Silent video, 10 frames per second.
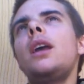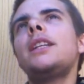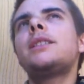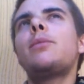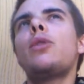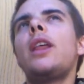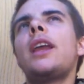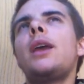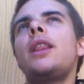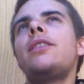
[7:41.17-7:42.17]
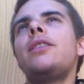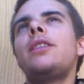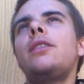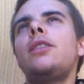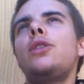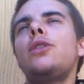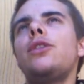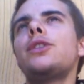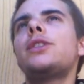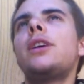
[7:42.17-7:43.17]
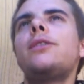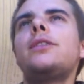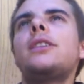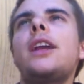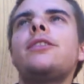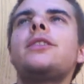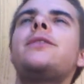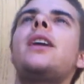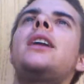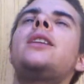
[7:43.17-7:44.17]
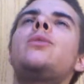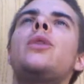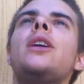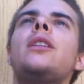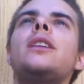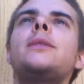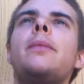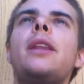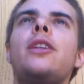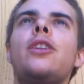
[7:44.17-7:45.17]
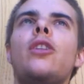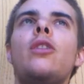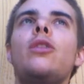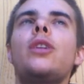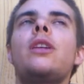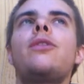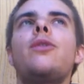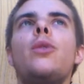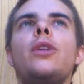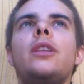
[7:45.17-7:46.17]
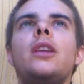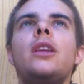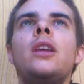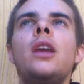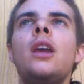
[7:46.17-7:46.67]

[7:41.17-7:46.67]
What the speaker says: it's more like I live in the universe of the Sirens of Titan, where these men are all looking for the